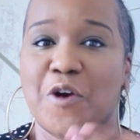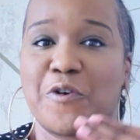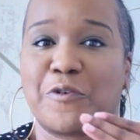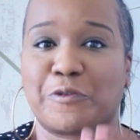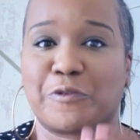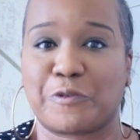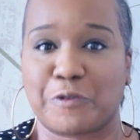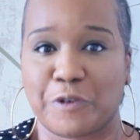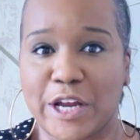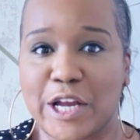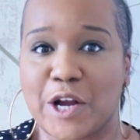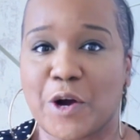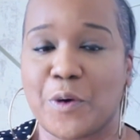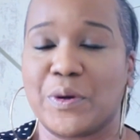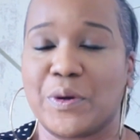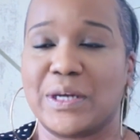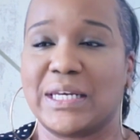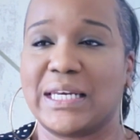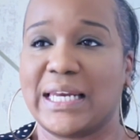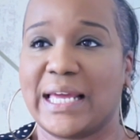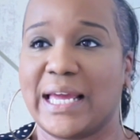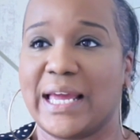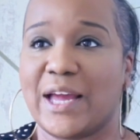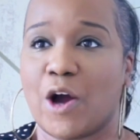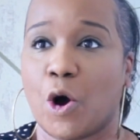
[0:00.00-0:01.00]

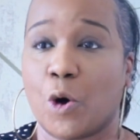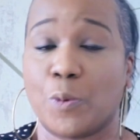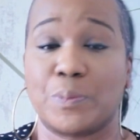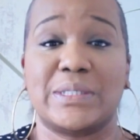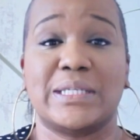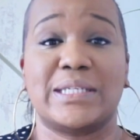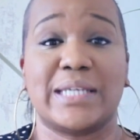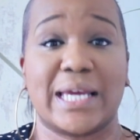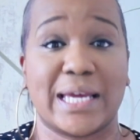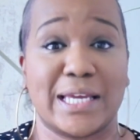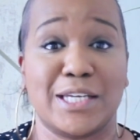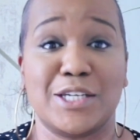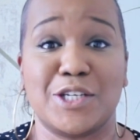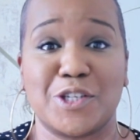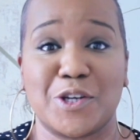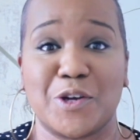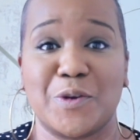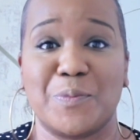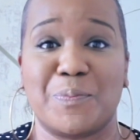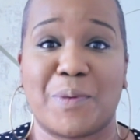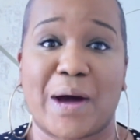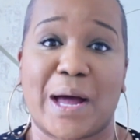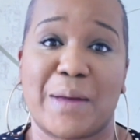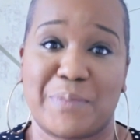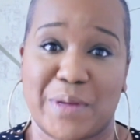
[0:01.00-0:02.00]
frequently opted into
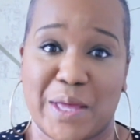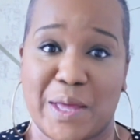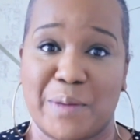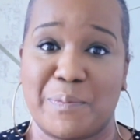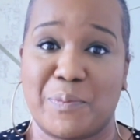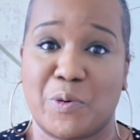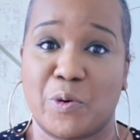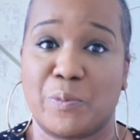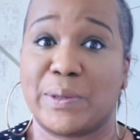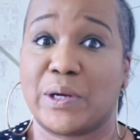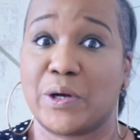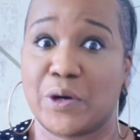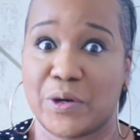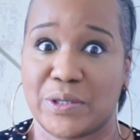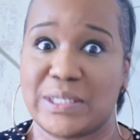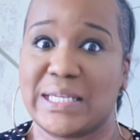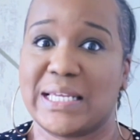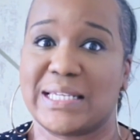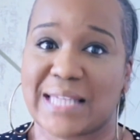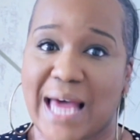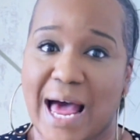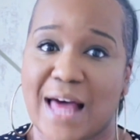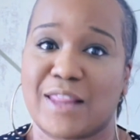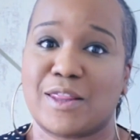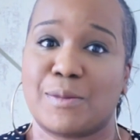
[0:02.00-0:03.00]
by people because it's
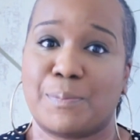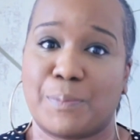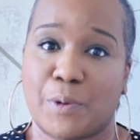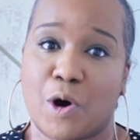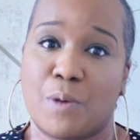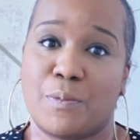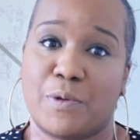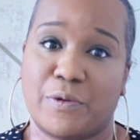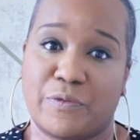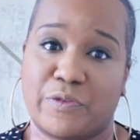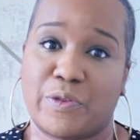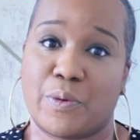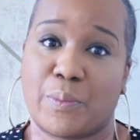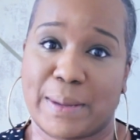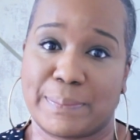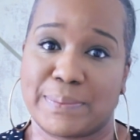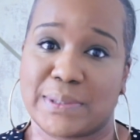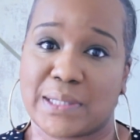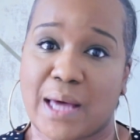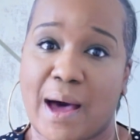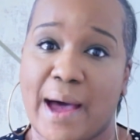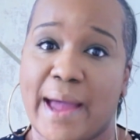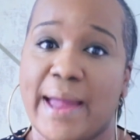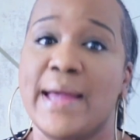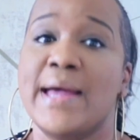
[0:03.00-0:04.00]
at the bottom of the
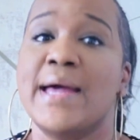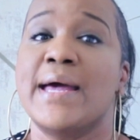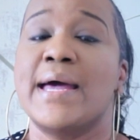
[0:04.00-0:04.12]
website,